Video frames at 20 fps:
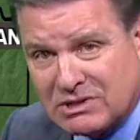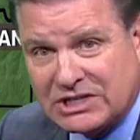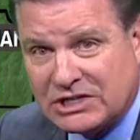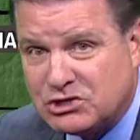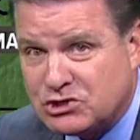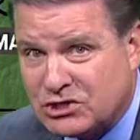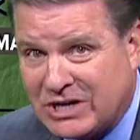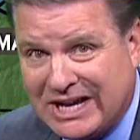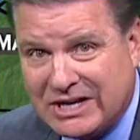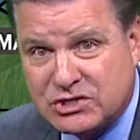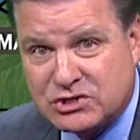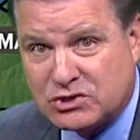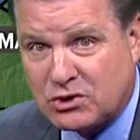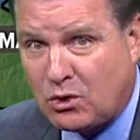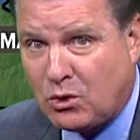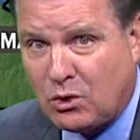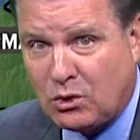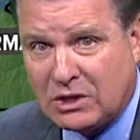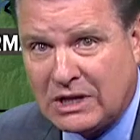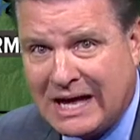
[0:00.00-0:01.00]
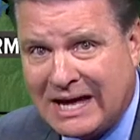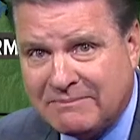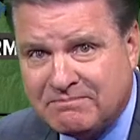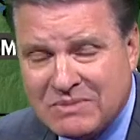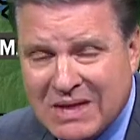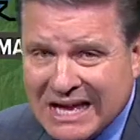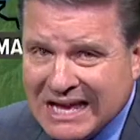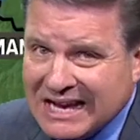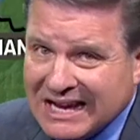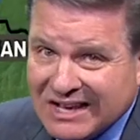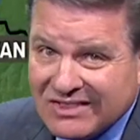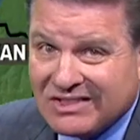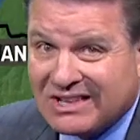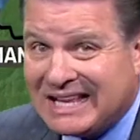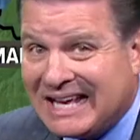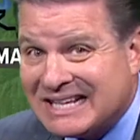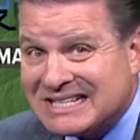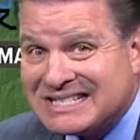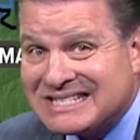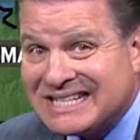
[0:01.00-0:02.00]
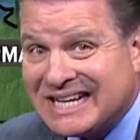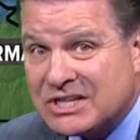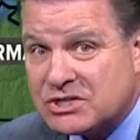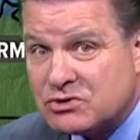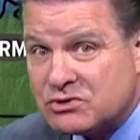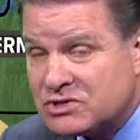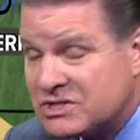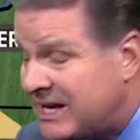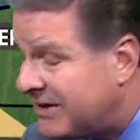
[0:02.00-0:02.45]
really changed a whole lot in the last 6 or